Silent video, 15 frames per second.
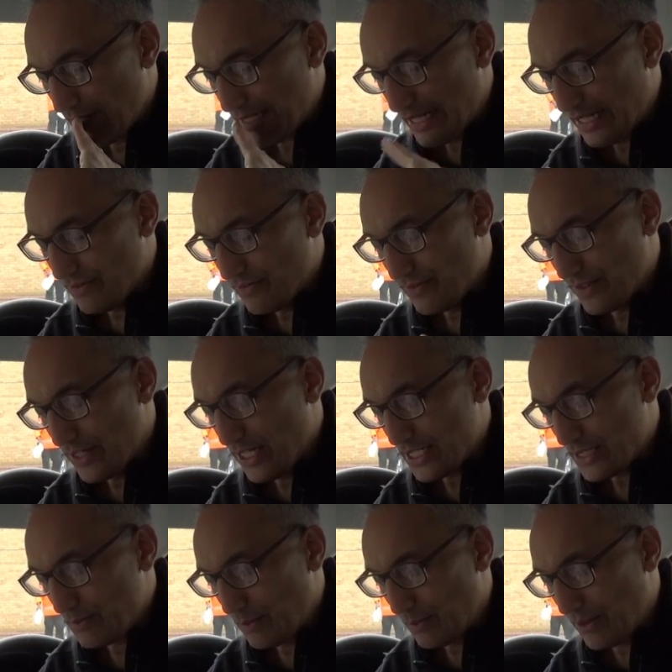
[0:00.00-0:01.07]
I gave the
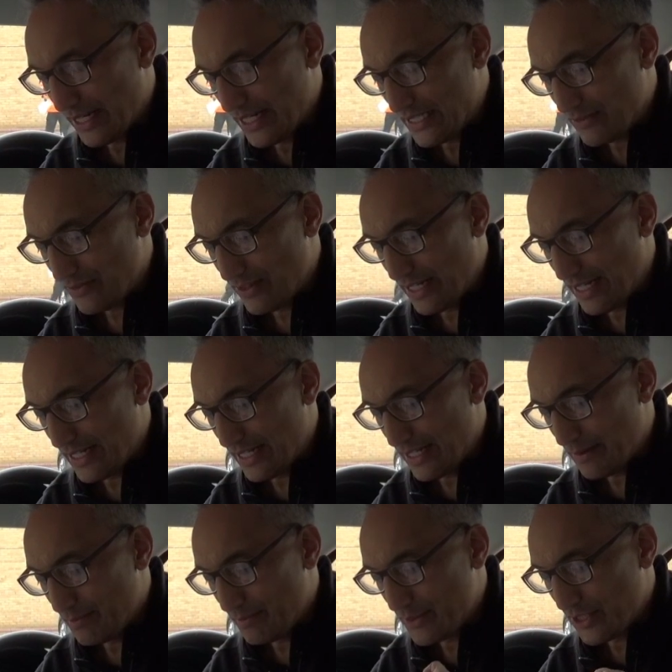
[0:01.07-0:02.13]
customer praise for
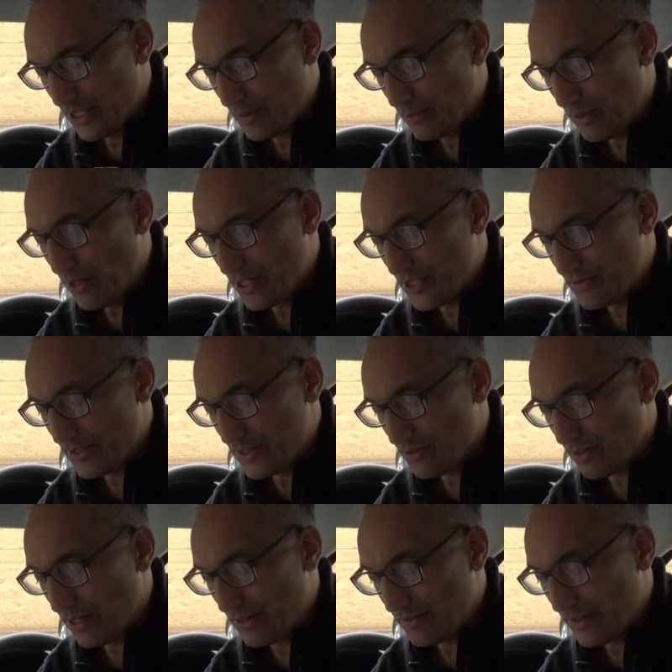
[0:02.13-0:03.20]
certain parts of his
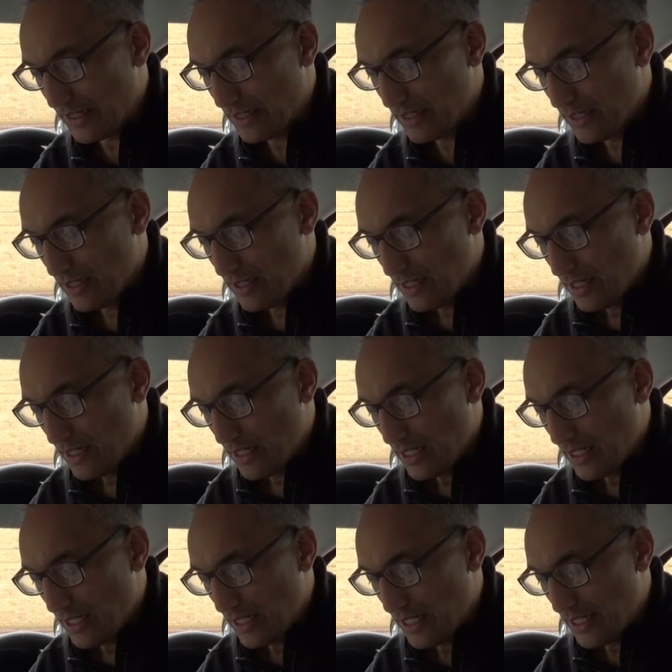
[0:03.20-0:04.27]
driving,
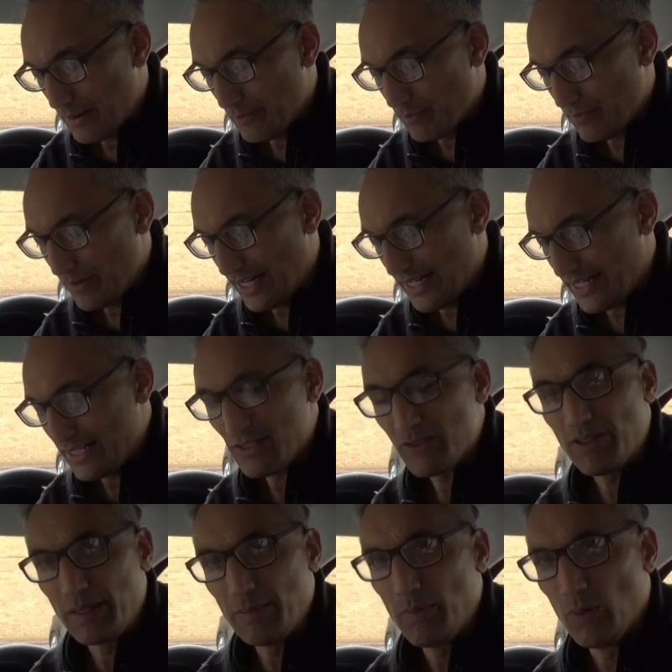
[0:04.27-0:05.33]
and it's
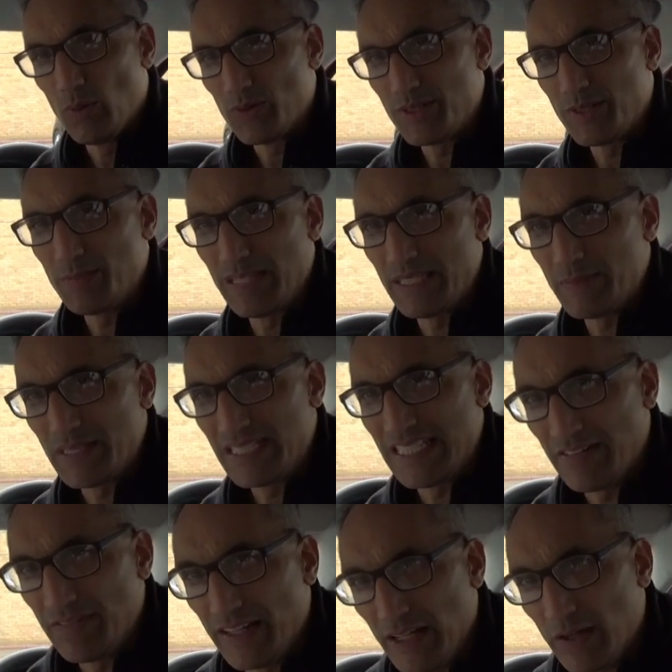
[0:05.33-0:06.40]
really important to be
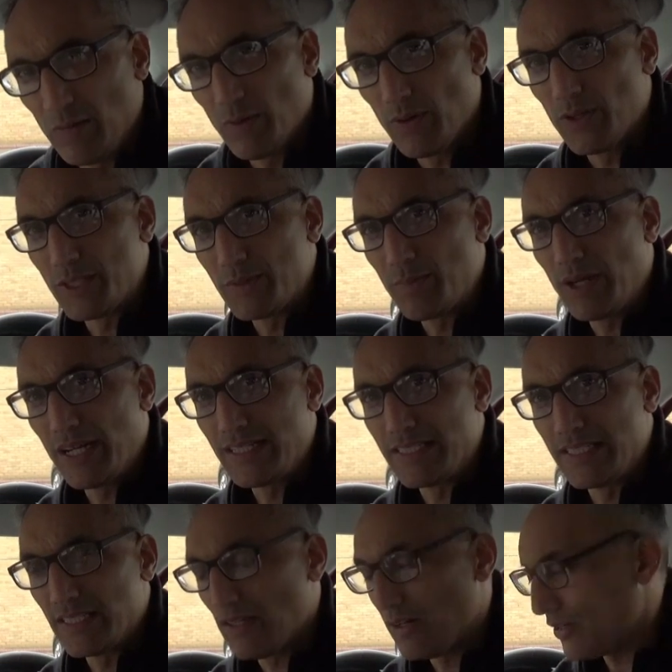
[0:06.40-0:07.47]
specific on what those
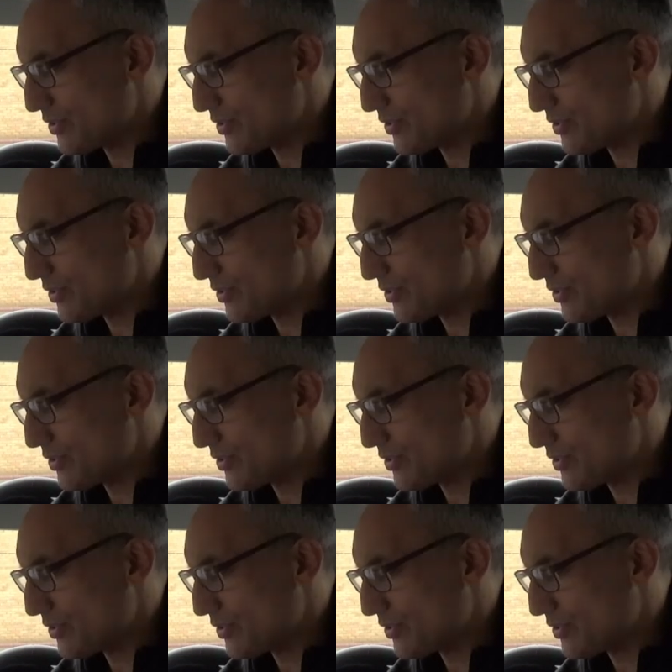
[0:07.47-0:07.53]
praises are.